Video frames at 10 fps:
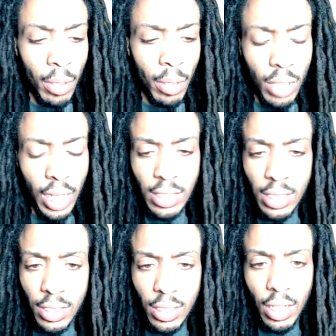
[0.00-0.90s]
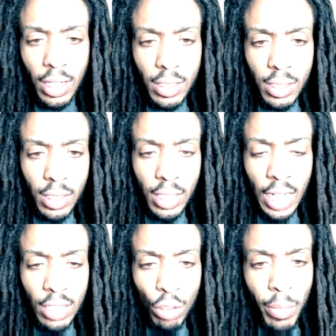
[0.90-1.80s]
But like the judge
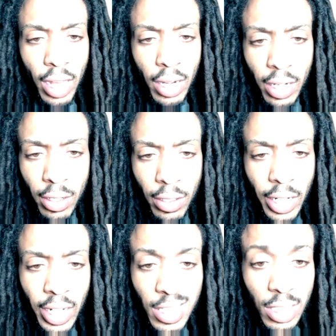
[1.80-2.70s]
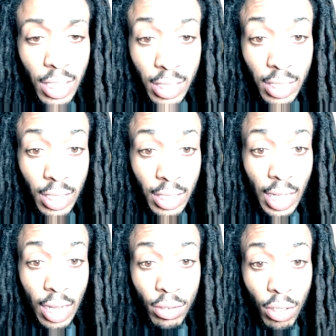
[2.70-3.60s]
got so mad at her that he shut the shit
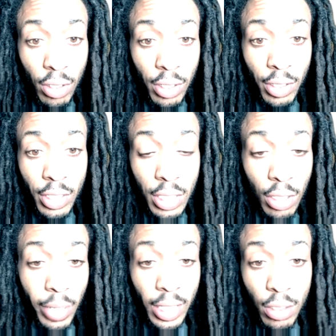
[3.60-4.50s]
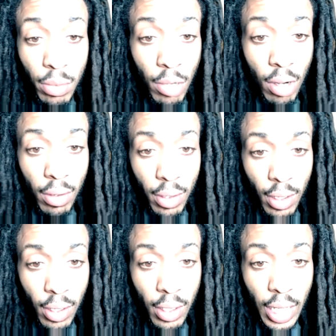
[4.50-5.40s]
down, told her he should go back tomorrow.
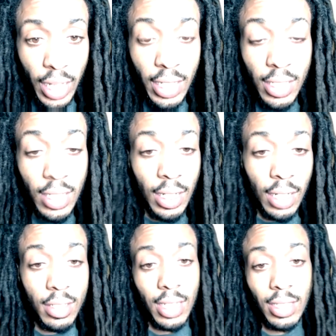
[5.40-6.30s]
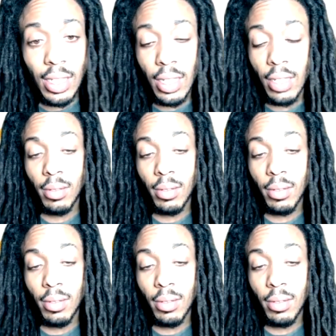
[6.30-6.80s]
Like he did. I was like, damn.